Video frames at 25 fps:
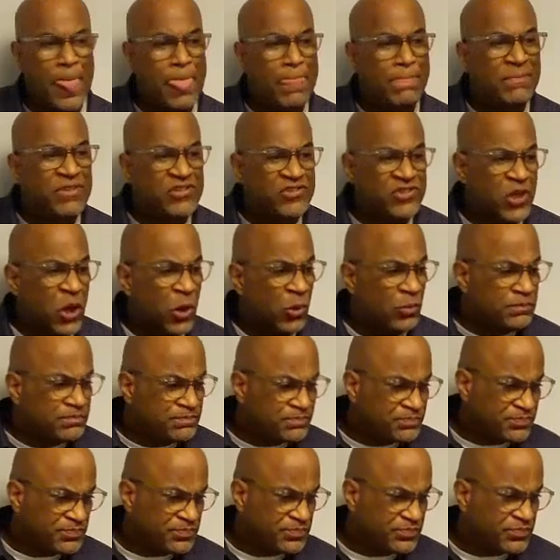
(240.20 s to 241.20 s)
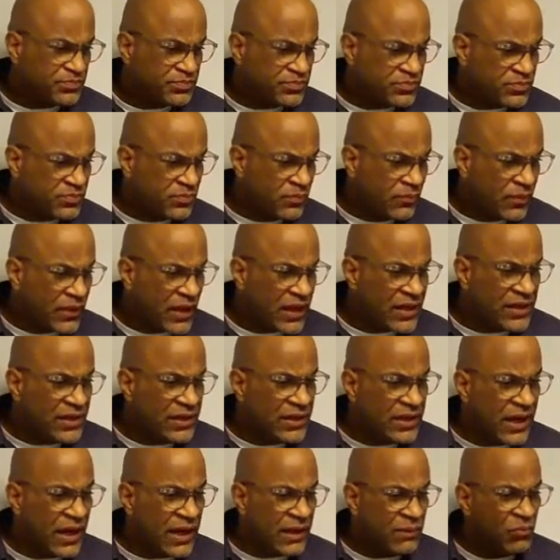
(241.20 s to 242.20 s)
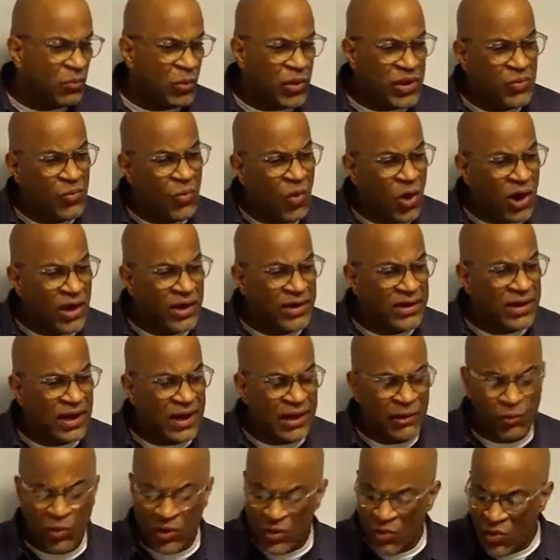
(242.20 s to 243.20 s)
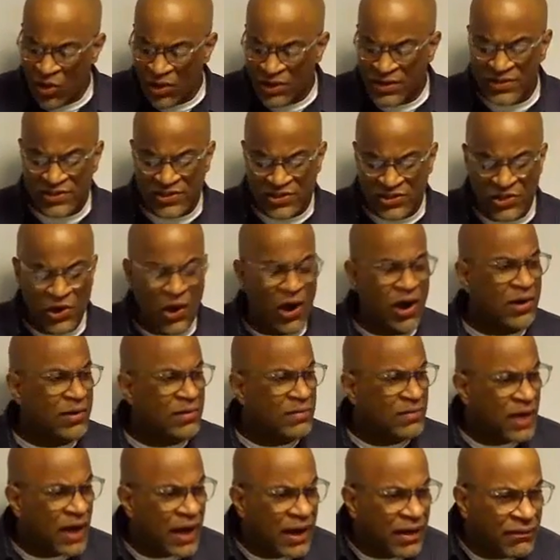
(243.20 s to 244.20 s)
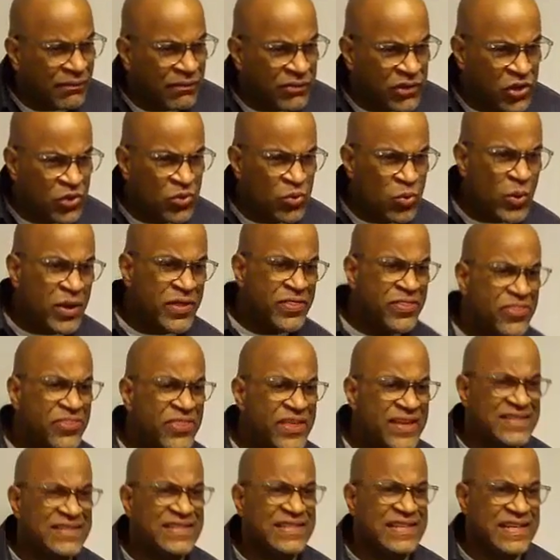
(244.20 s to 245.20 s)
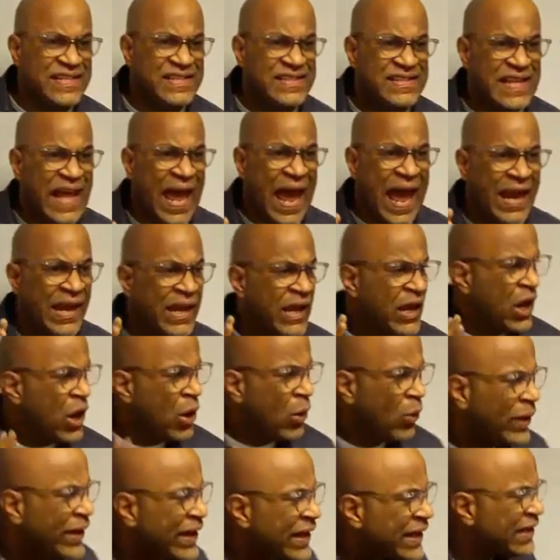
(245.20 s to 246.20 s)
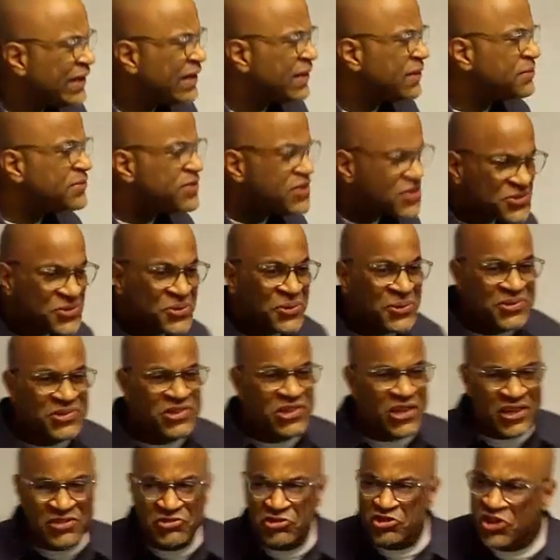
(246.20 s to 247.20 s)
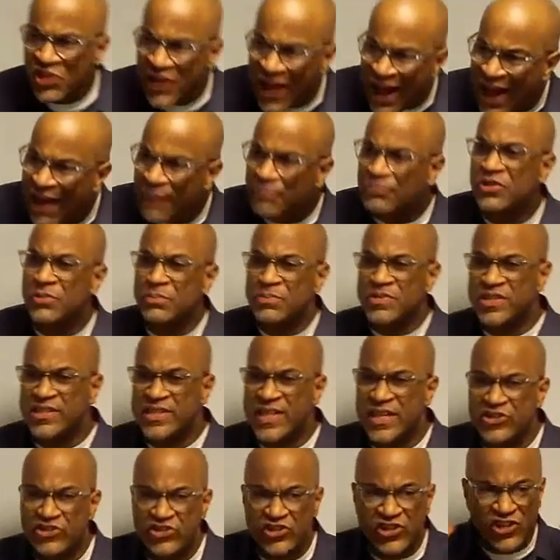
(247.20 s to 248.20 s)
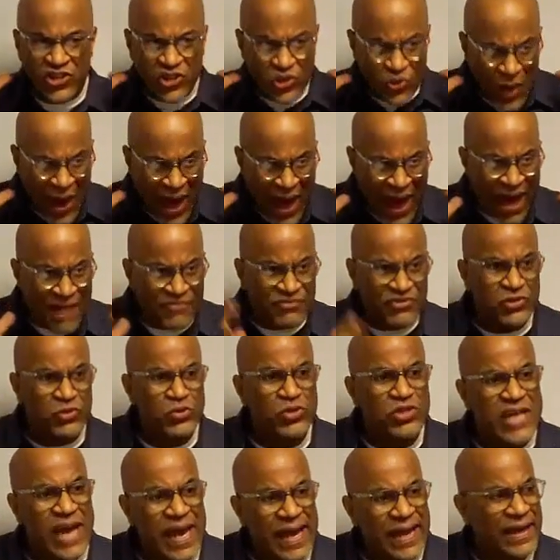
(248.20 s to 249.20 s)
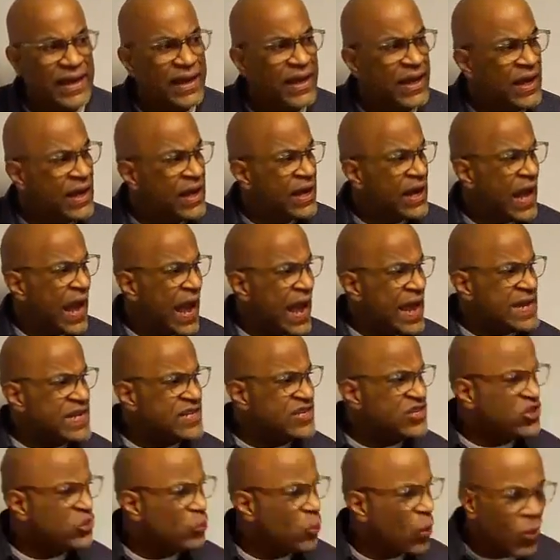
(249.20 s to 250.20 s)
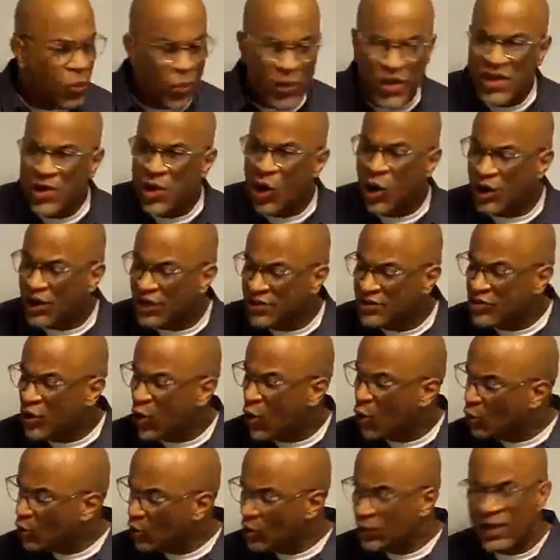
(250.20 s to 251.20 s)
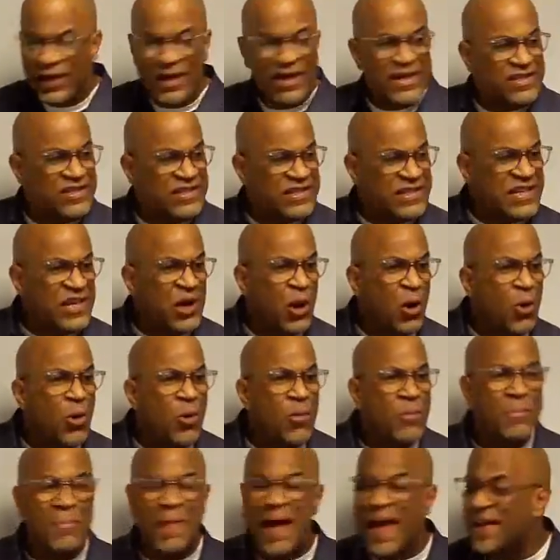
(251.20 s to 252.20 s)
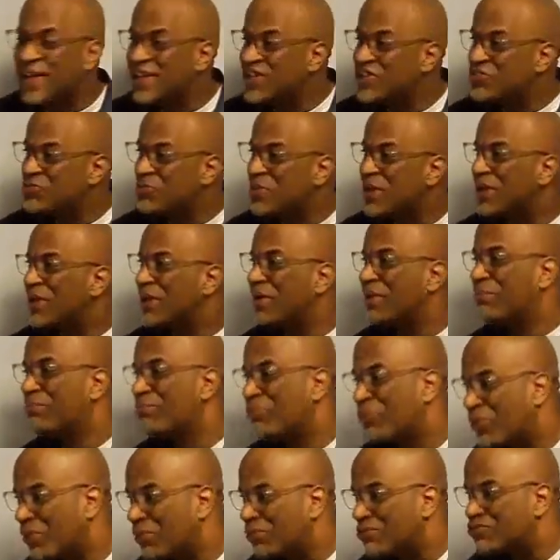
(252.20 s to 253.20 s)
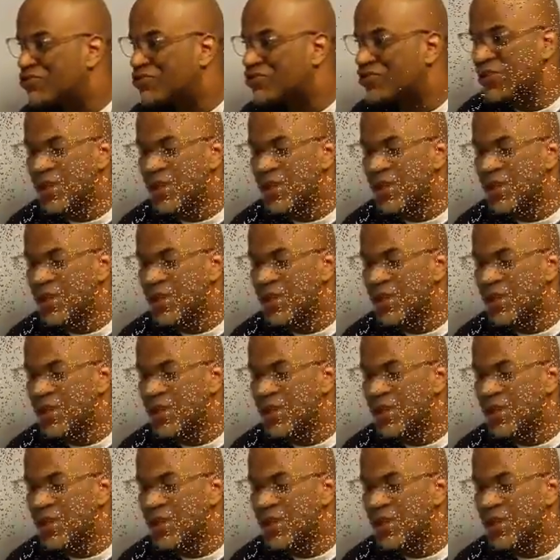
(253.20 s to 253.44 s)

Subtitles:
So we want to start you with this, is that when it comes to search engine optimization, you have to take what we call a total SEO management approach.